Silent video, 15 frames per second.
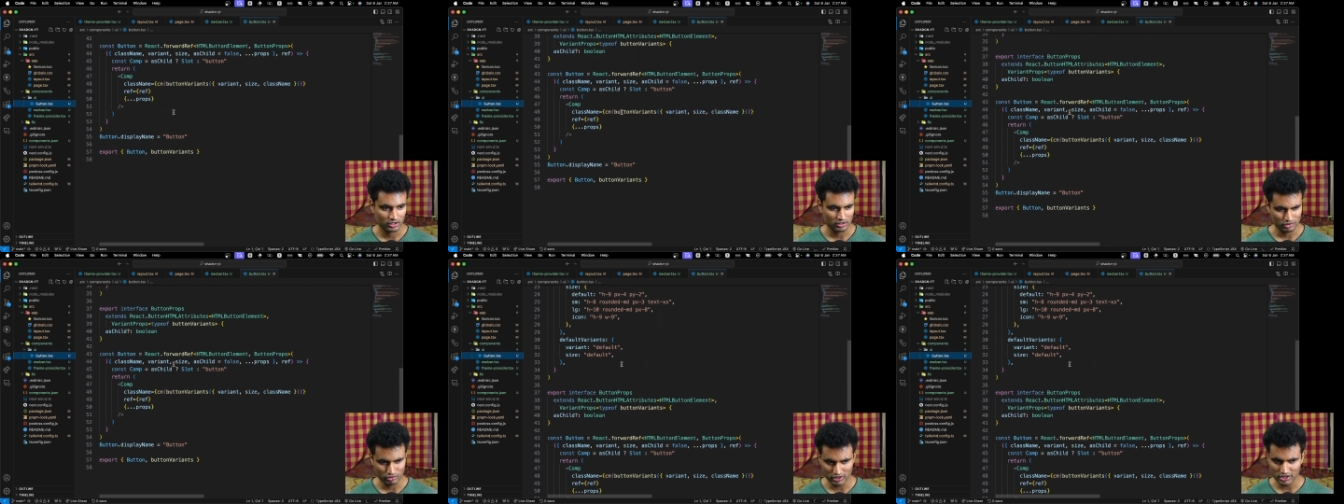
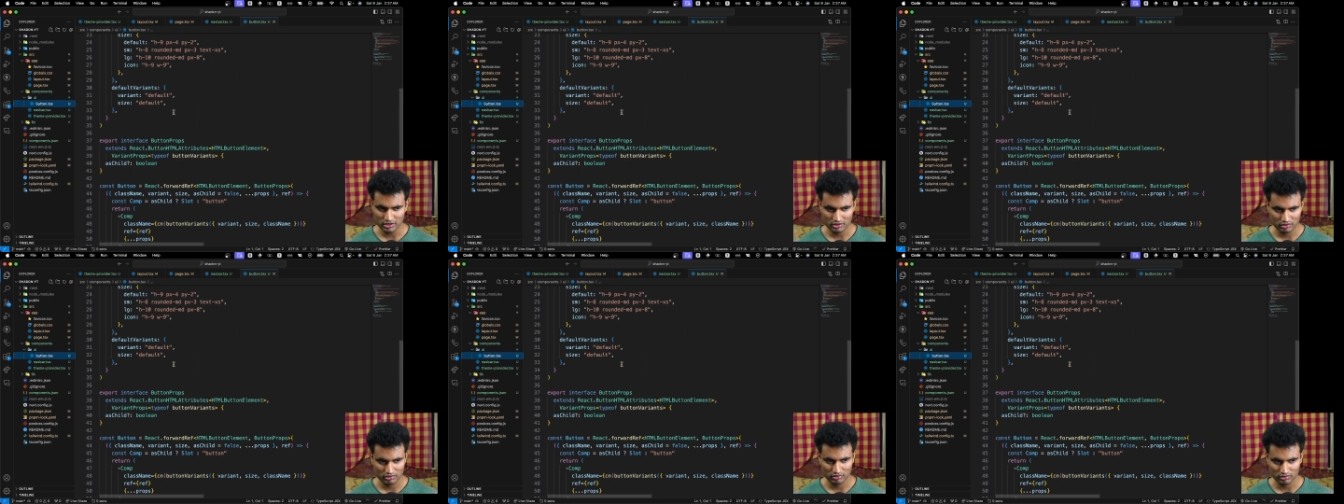You can
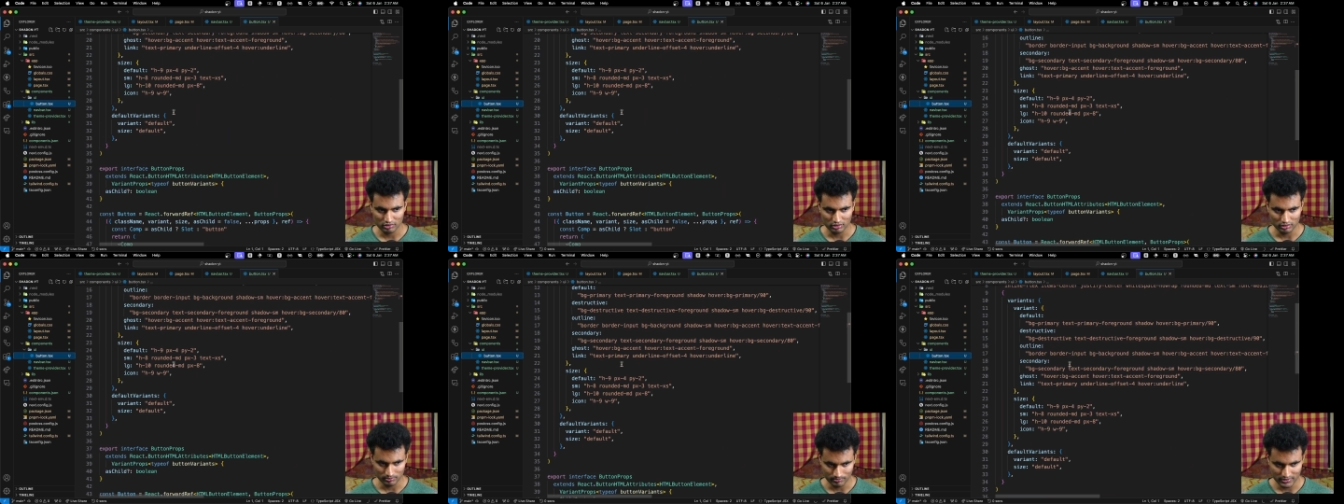
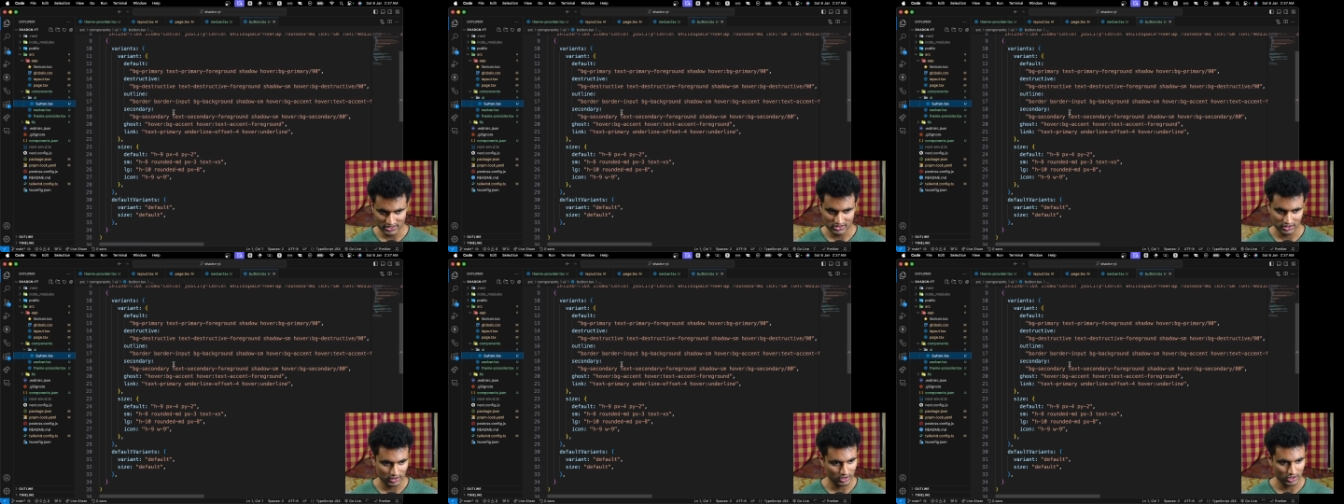
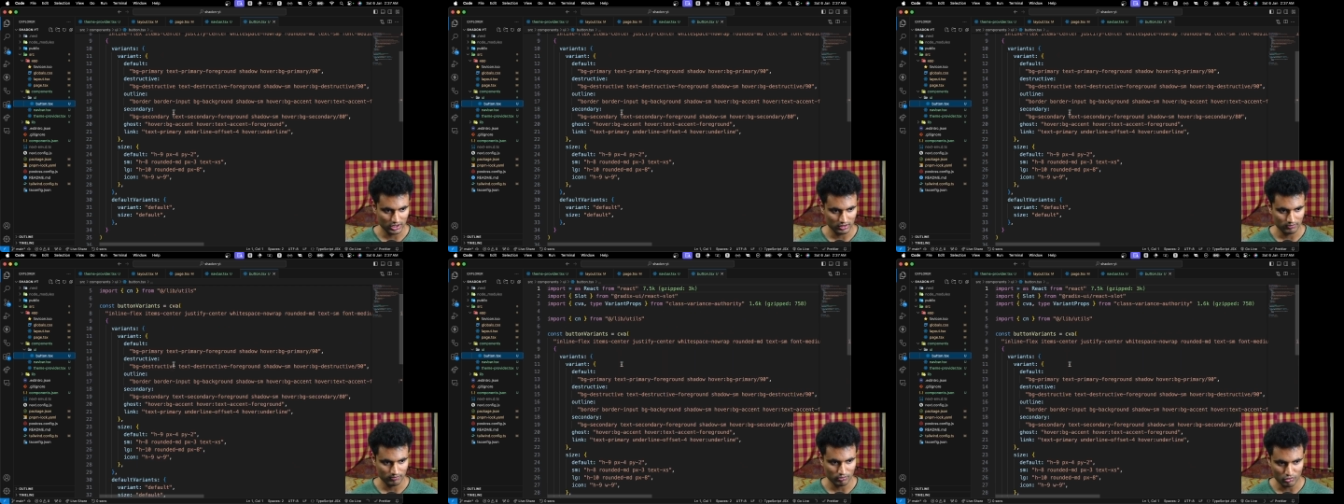
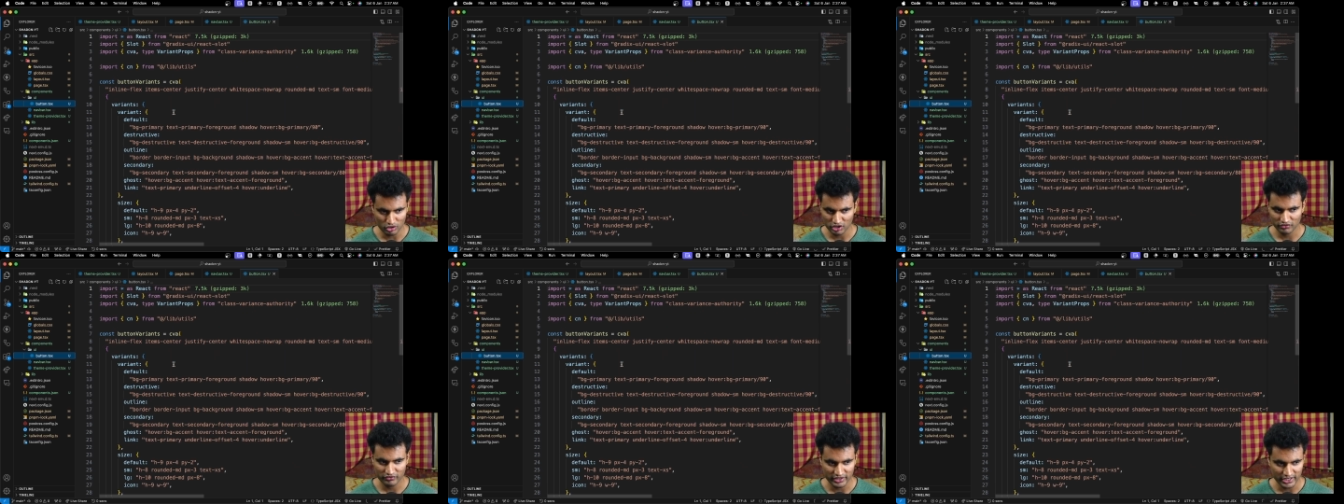basically
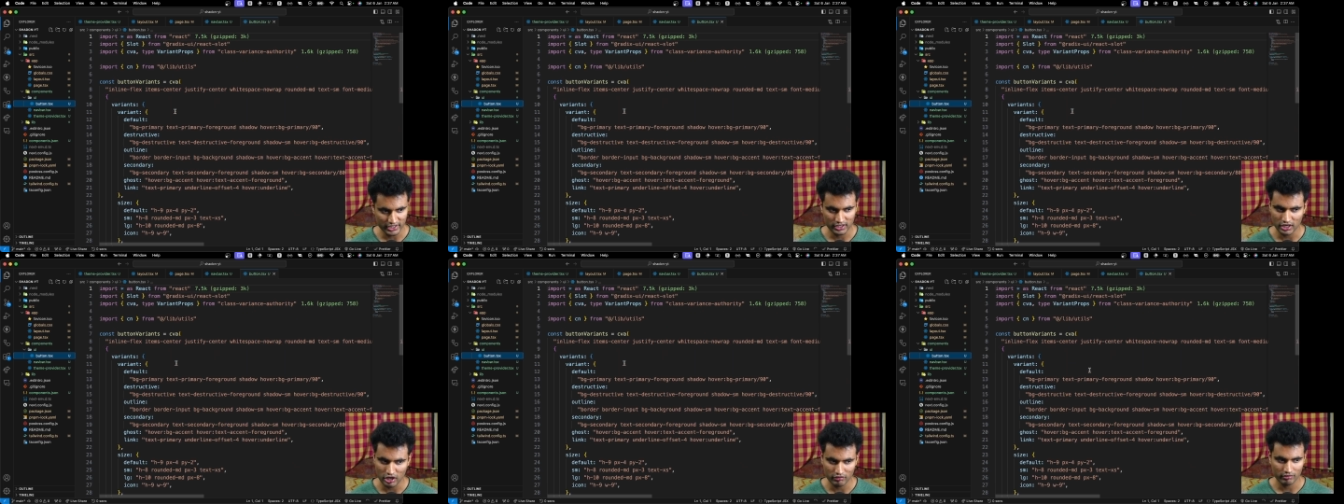modify it
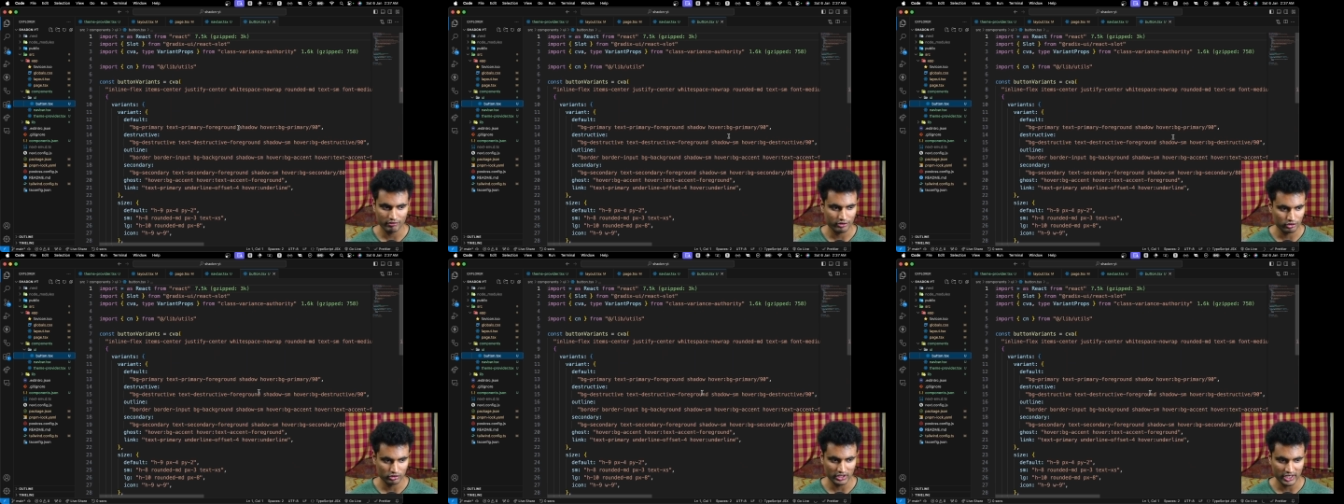however
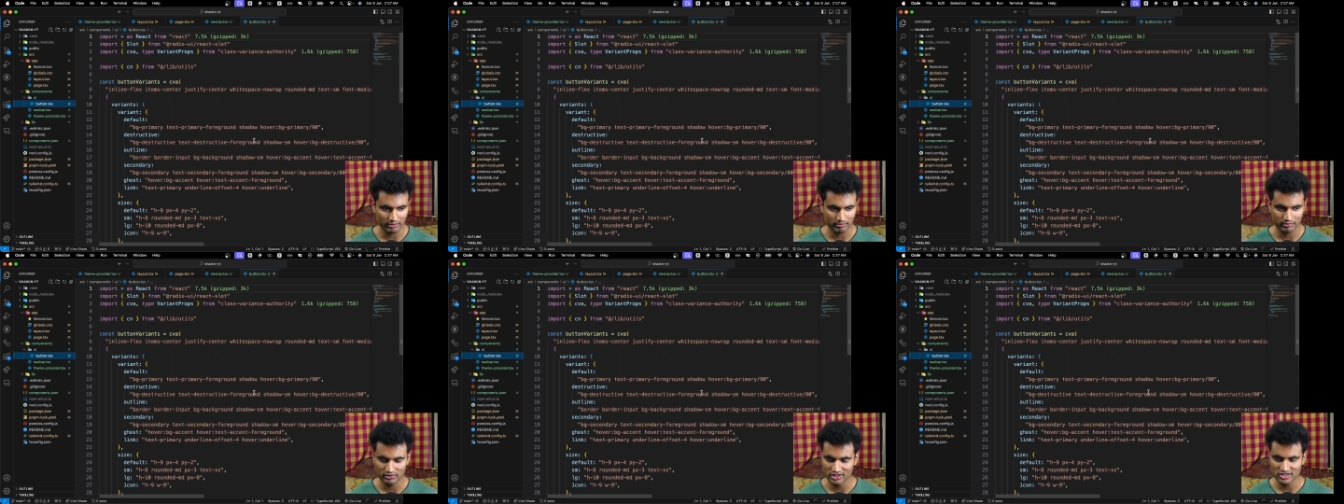you like.
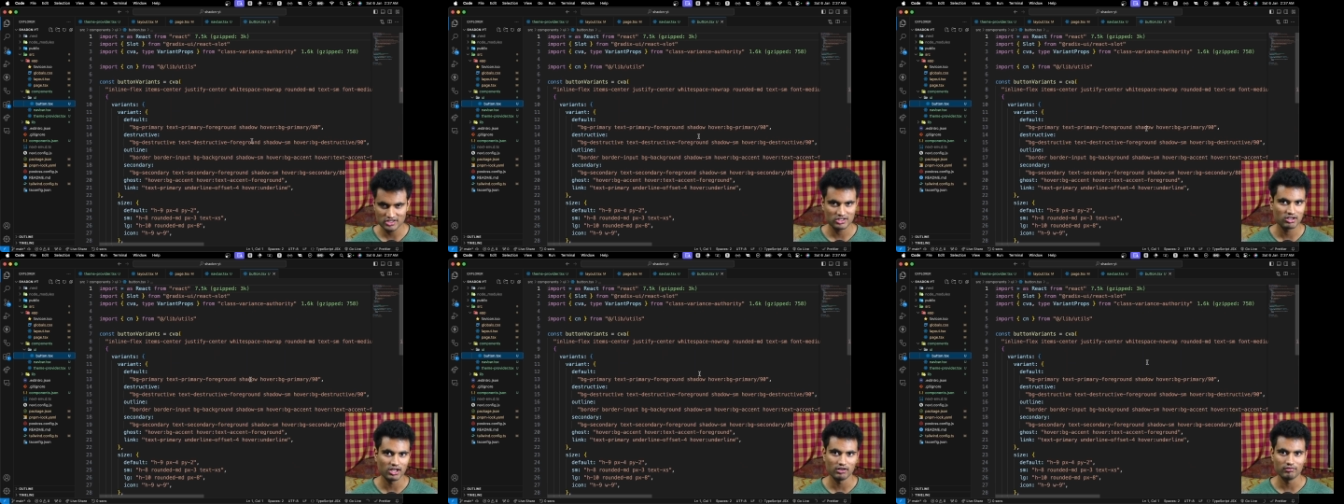This is
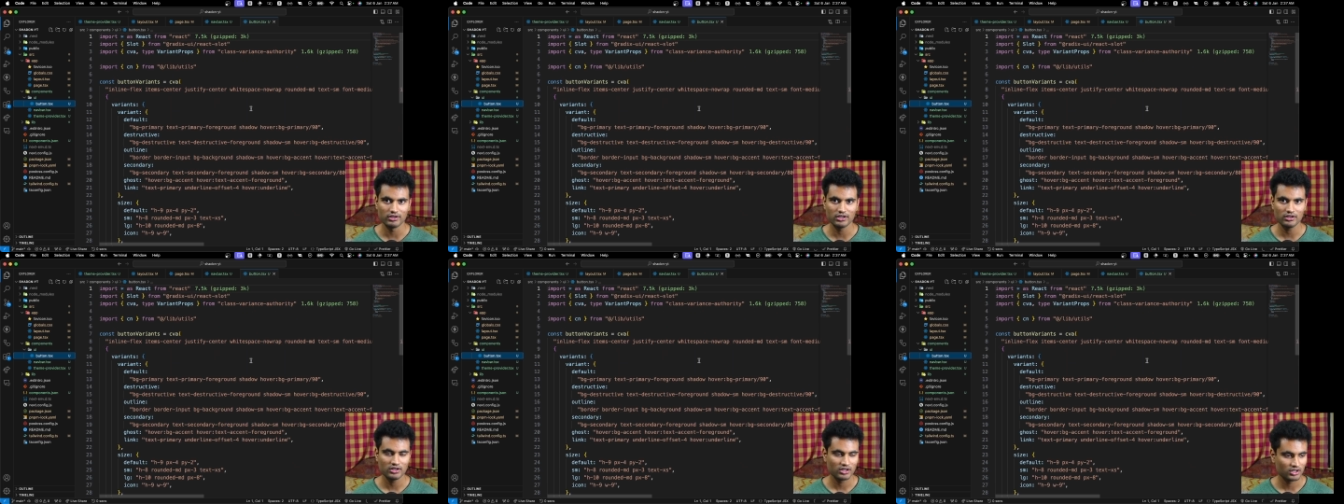Tailwind.